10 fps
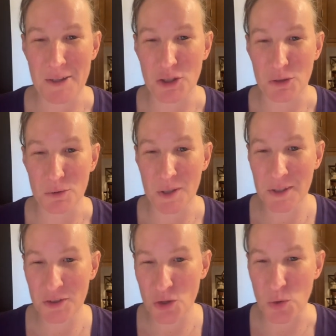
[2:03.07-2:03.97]
do
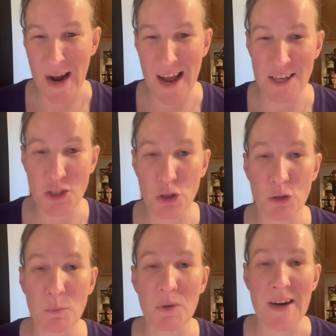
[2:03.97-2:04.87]
try
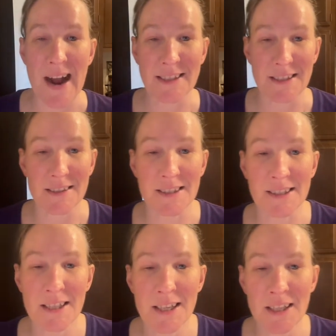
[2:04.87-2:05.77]
to practice
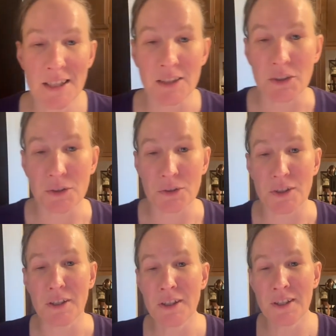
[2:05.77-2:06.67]

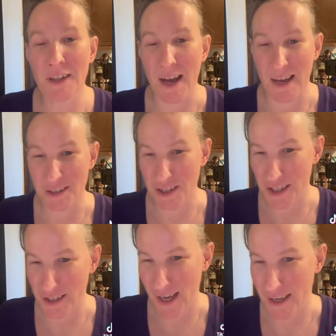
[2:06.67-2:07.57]
good hygiene
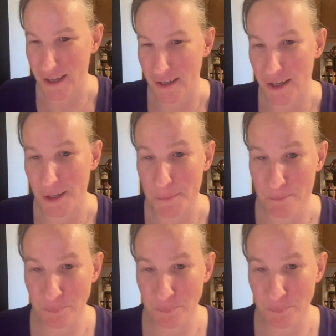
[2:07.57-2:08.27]
in that area.